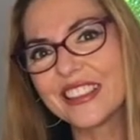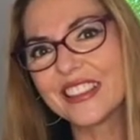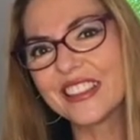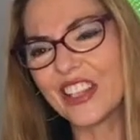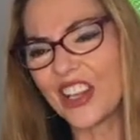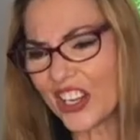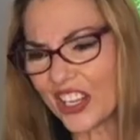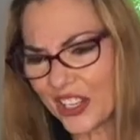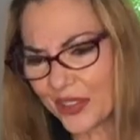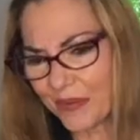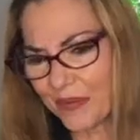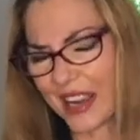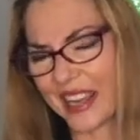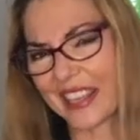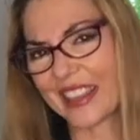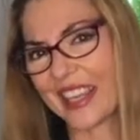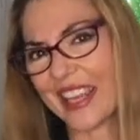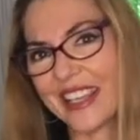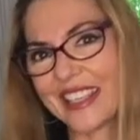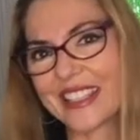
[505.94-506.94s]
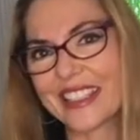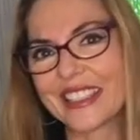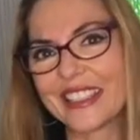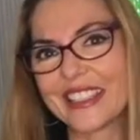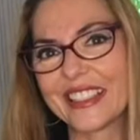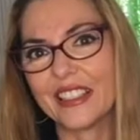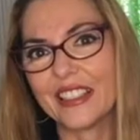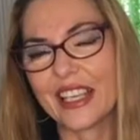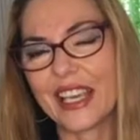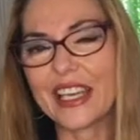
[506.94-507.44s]
I could make that."
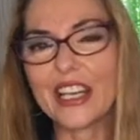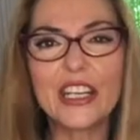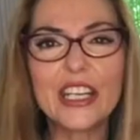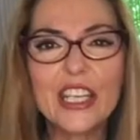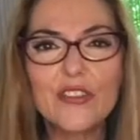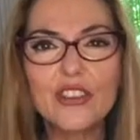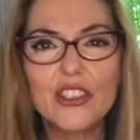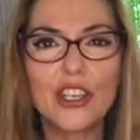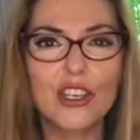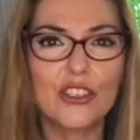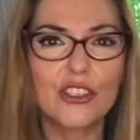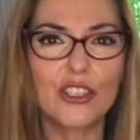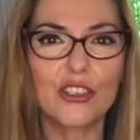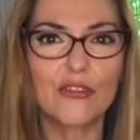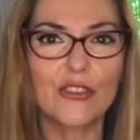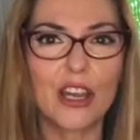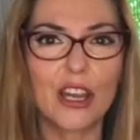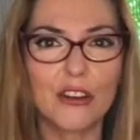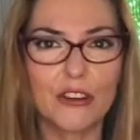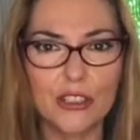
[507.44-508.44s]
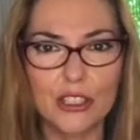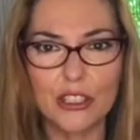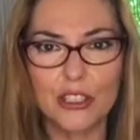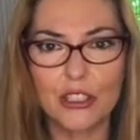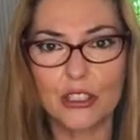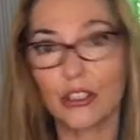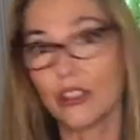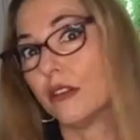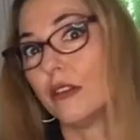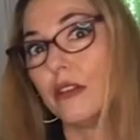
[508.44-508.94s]
And I'd even go so far as
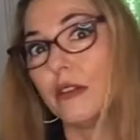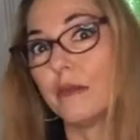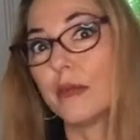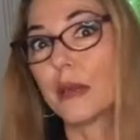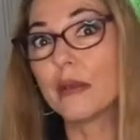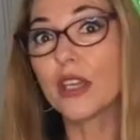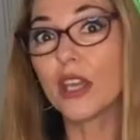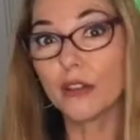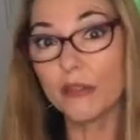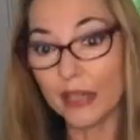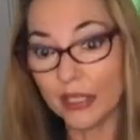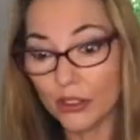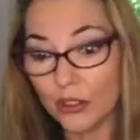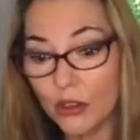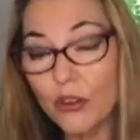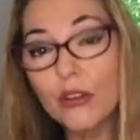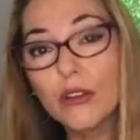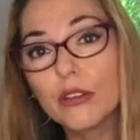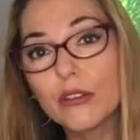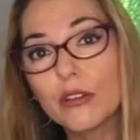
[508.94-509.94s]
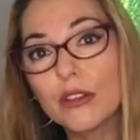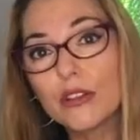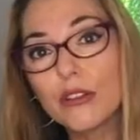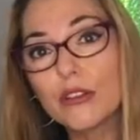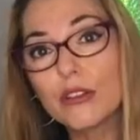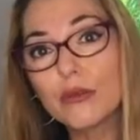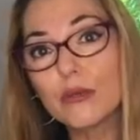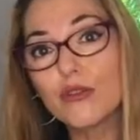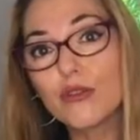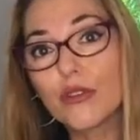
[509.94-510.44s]
to maybe go around the corner and do
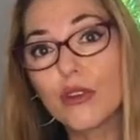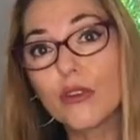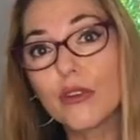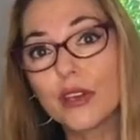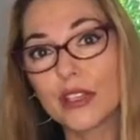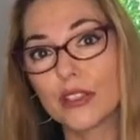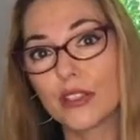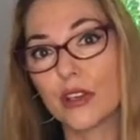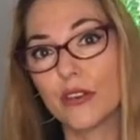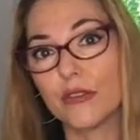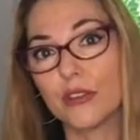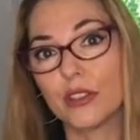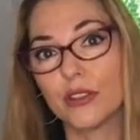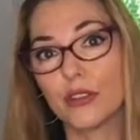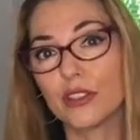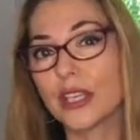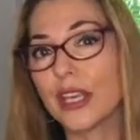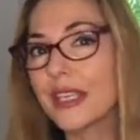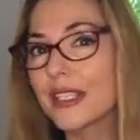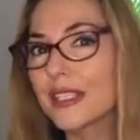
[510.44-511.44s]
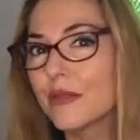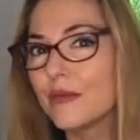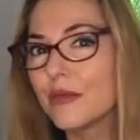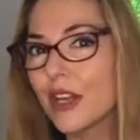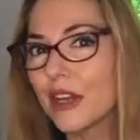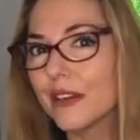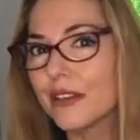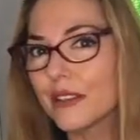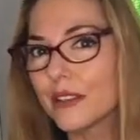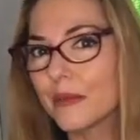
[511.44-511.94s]
some drawings of it or take some
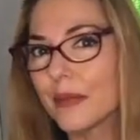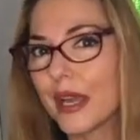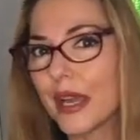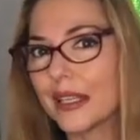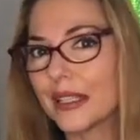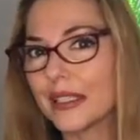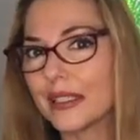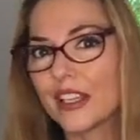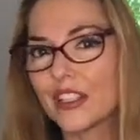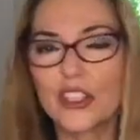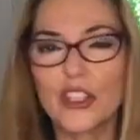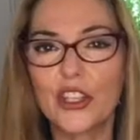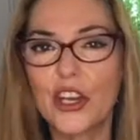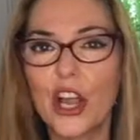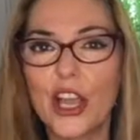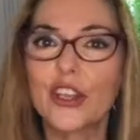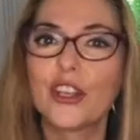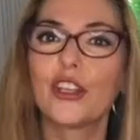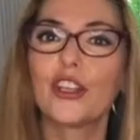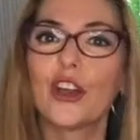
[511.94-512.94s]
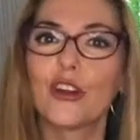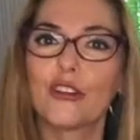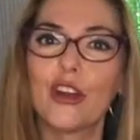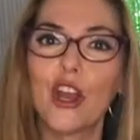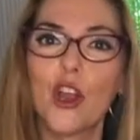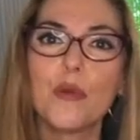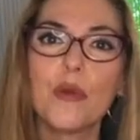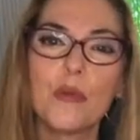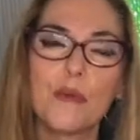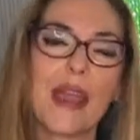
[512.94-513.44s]
notes about it so that I could go
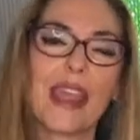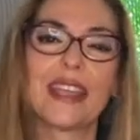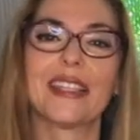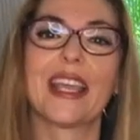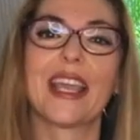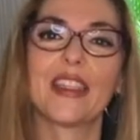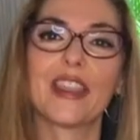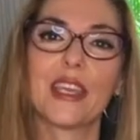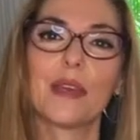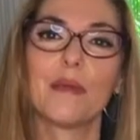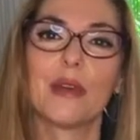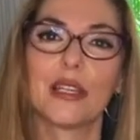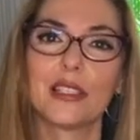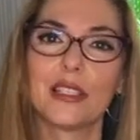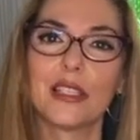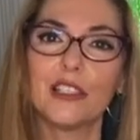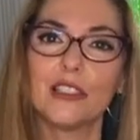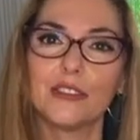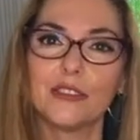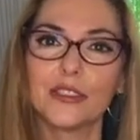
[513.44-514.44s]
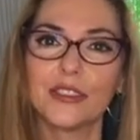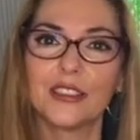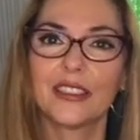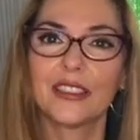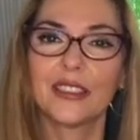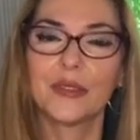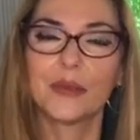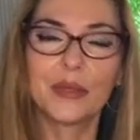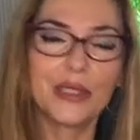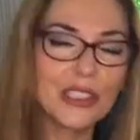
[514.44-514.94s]
home and make that thing myself.
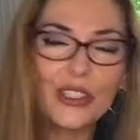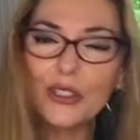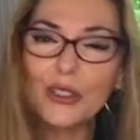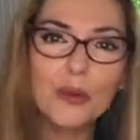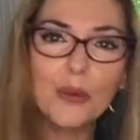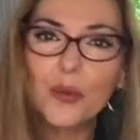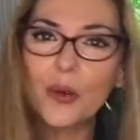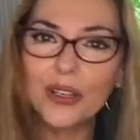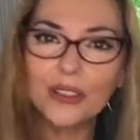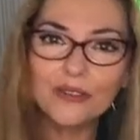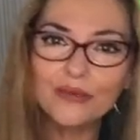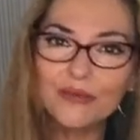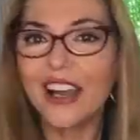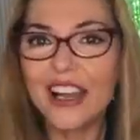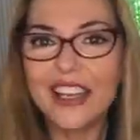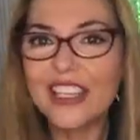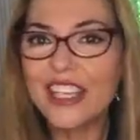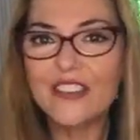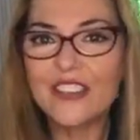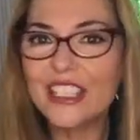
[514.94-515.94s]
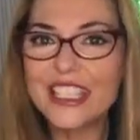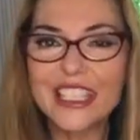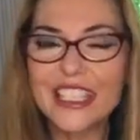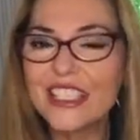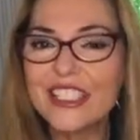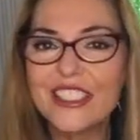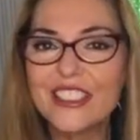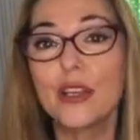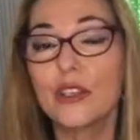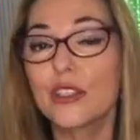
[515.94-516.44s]
But you know what? I never
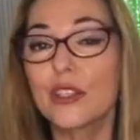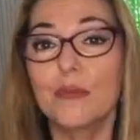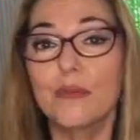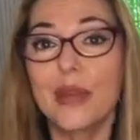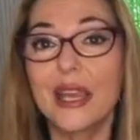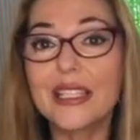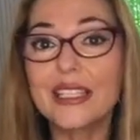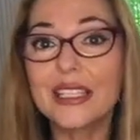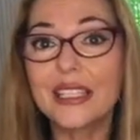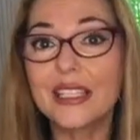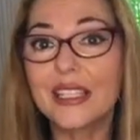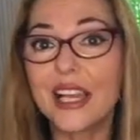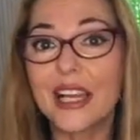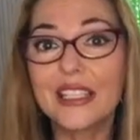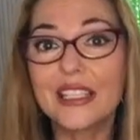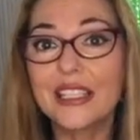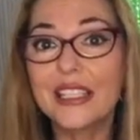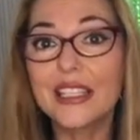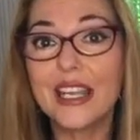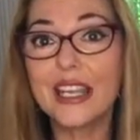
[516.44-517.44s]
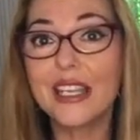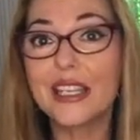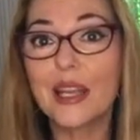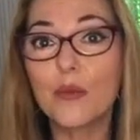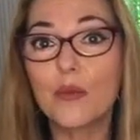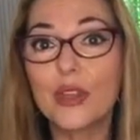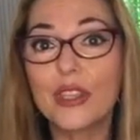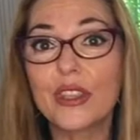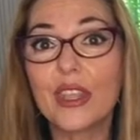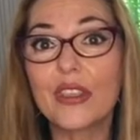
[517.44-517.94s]
did. So basically I didn't end
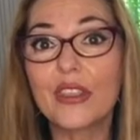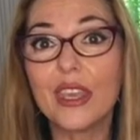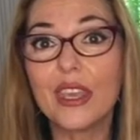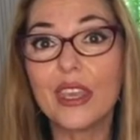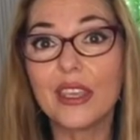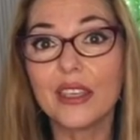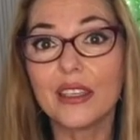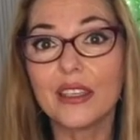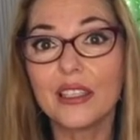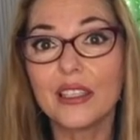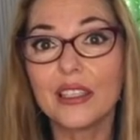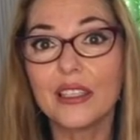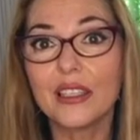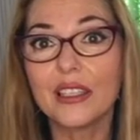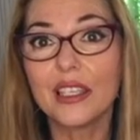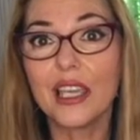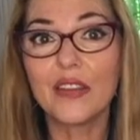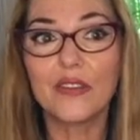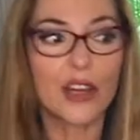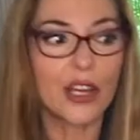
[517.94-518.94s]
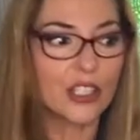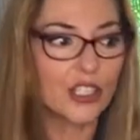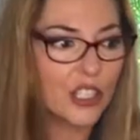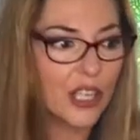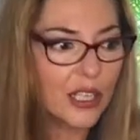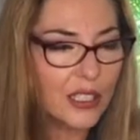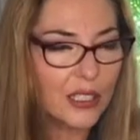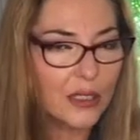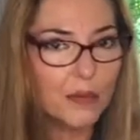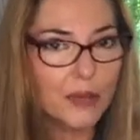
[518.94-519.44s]
up with the thing. If I
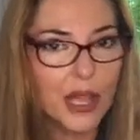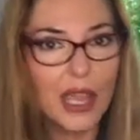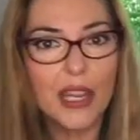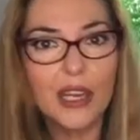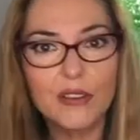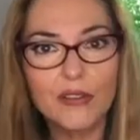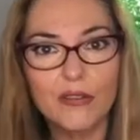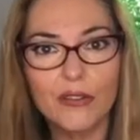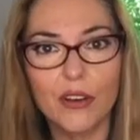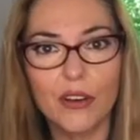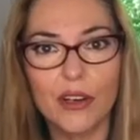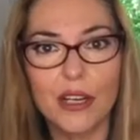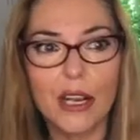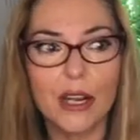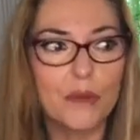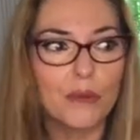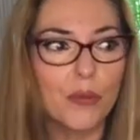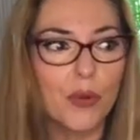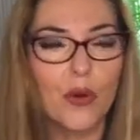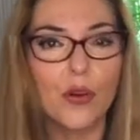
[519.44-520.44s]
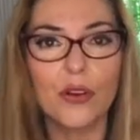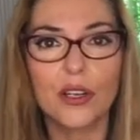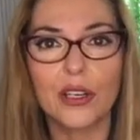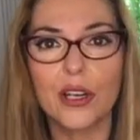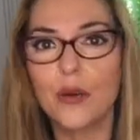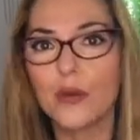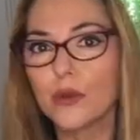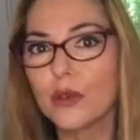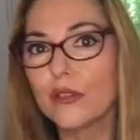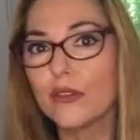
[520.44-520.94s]
just paid for it and bought it, I
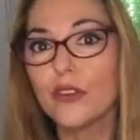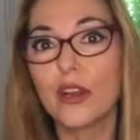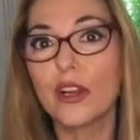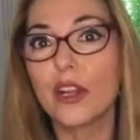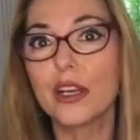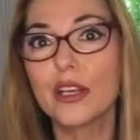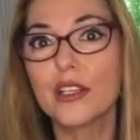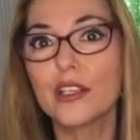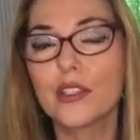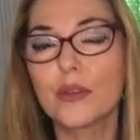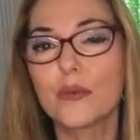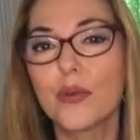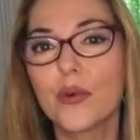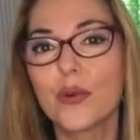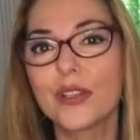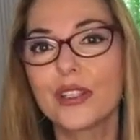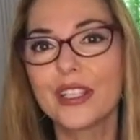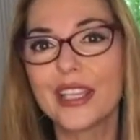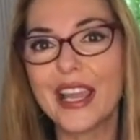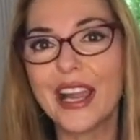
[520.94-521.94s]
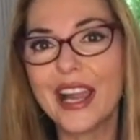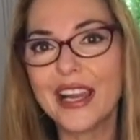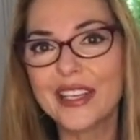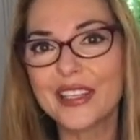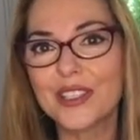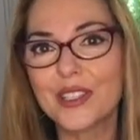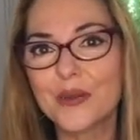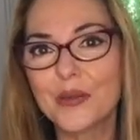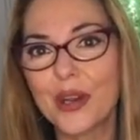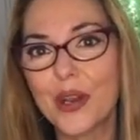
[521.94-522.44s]
would have not only supported the
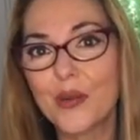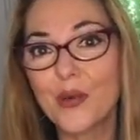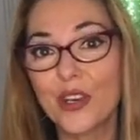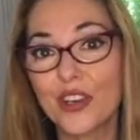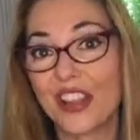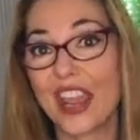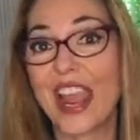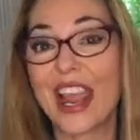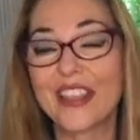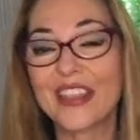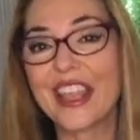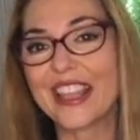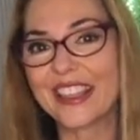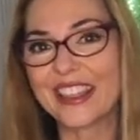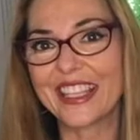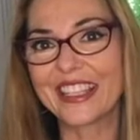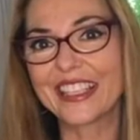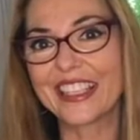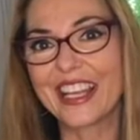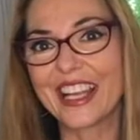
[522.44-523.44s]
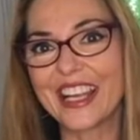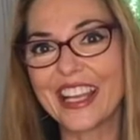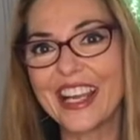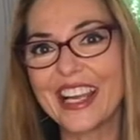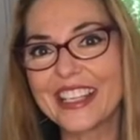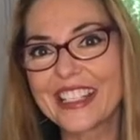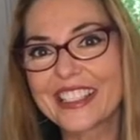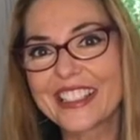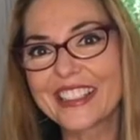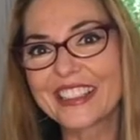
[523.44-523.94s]
artist, but I would have had that thing that I
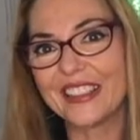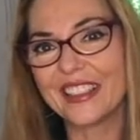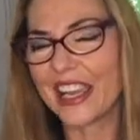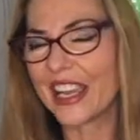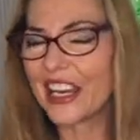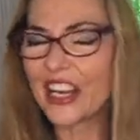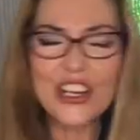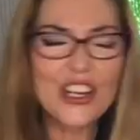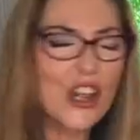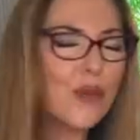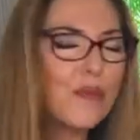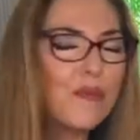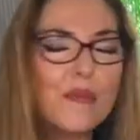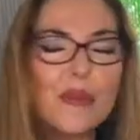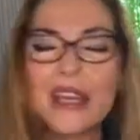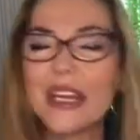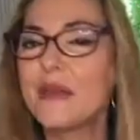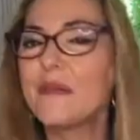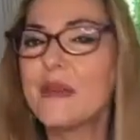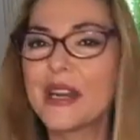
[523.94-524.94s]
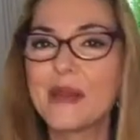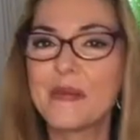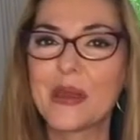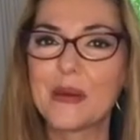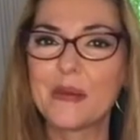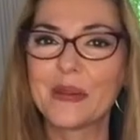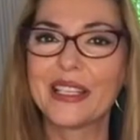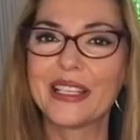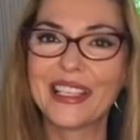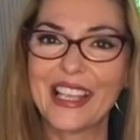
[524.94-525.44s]
liked. And I know many, many
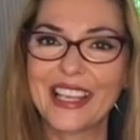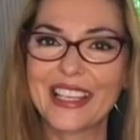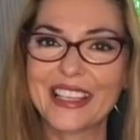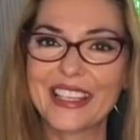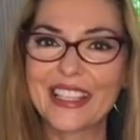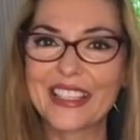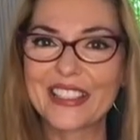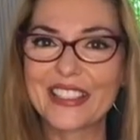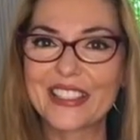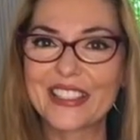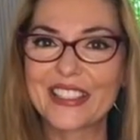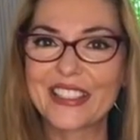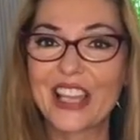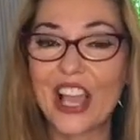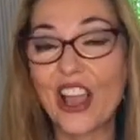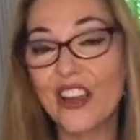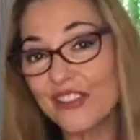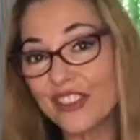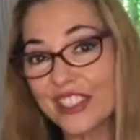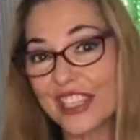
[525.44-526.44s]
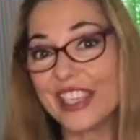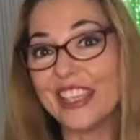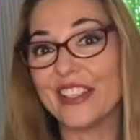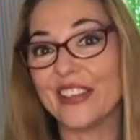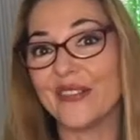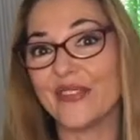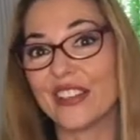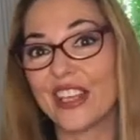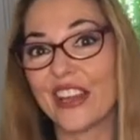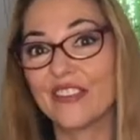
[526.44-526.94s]
people are like this. I've seen
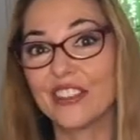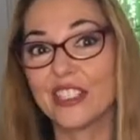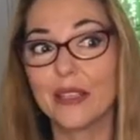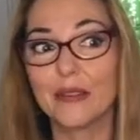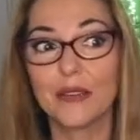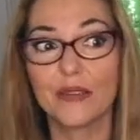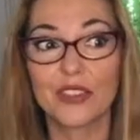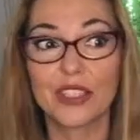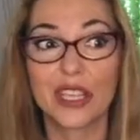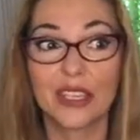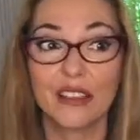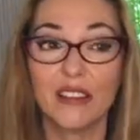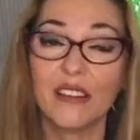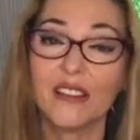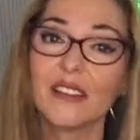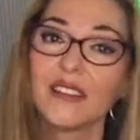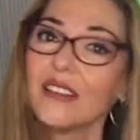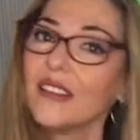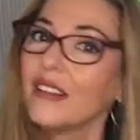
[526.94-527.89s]
them. I've seen them say, "Oh,